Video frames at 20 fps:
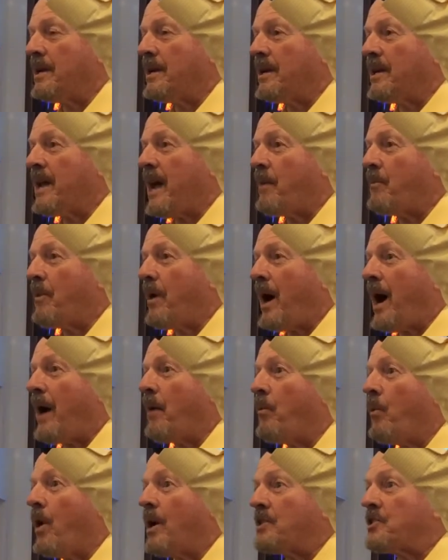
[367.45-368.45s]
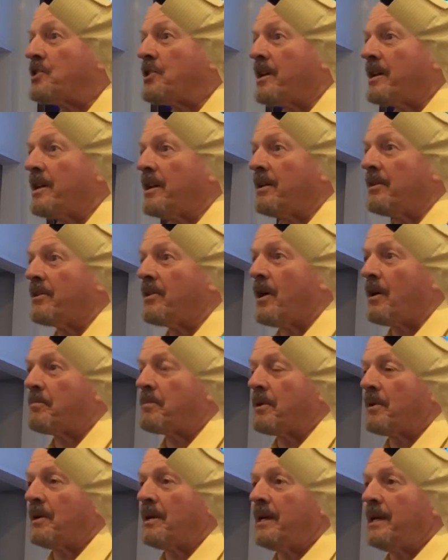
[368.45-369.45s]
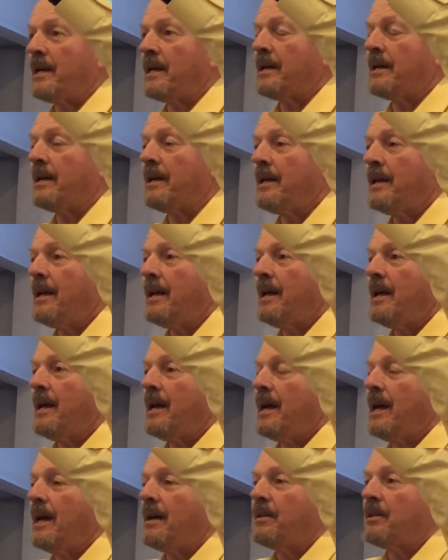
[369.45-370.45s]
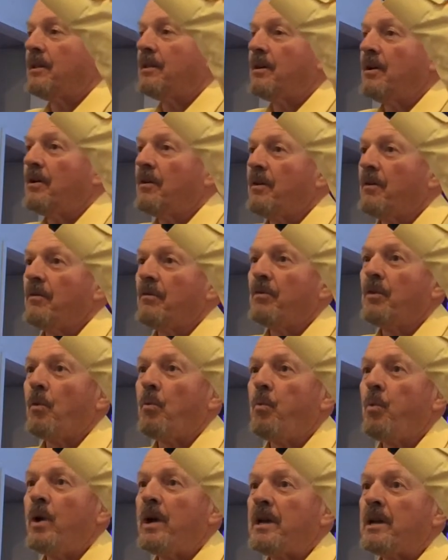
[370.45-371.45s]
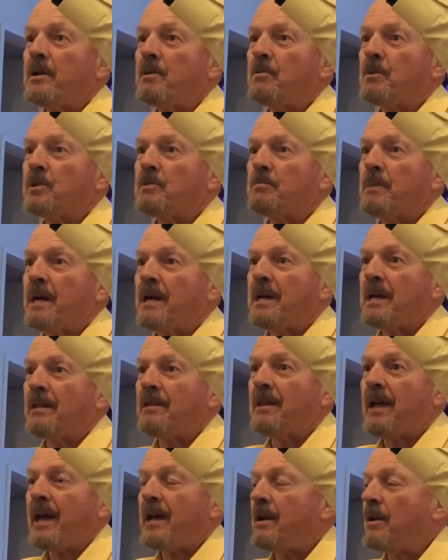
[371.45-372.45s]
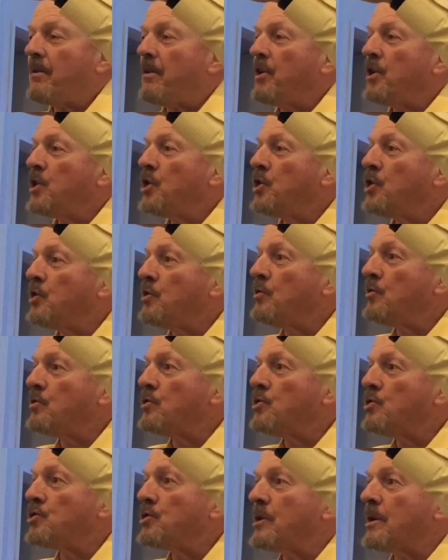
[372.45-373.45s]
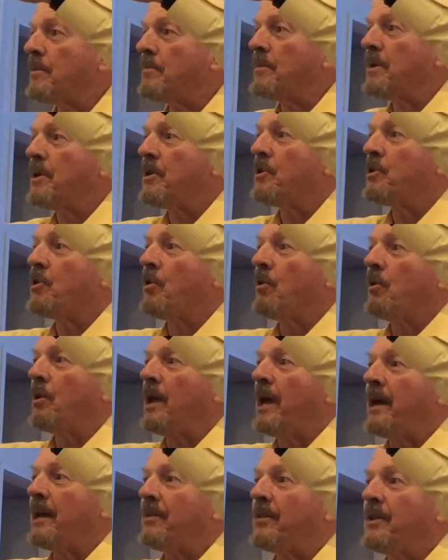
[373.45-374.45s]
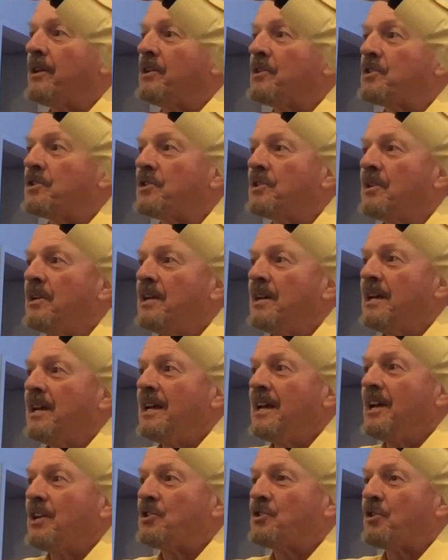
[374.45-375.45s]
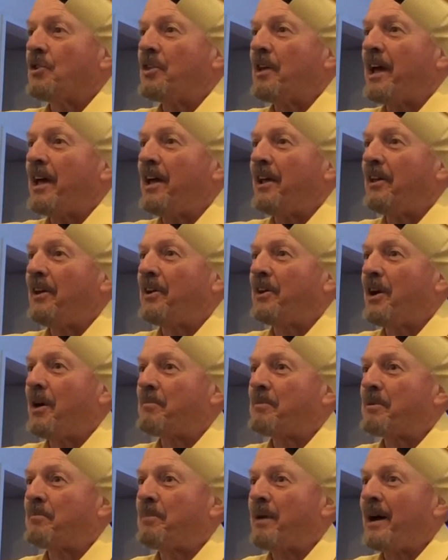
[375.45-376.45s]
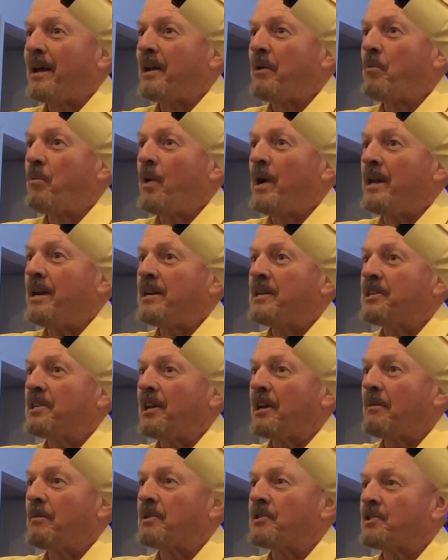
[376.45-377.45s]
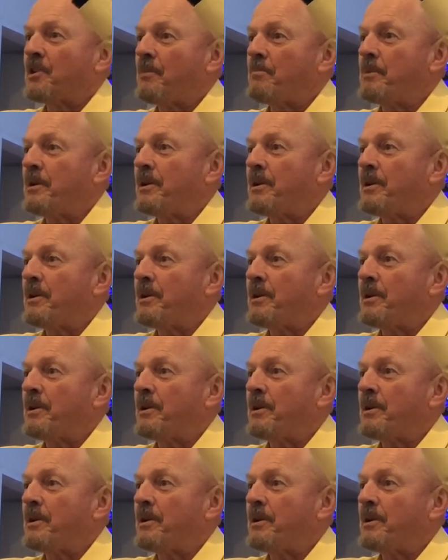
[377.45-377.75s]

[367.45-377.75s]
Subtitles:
And I watched that helicopter land, and the wind was making that huge ship go like this, and so the helicopter pilot waited till it was up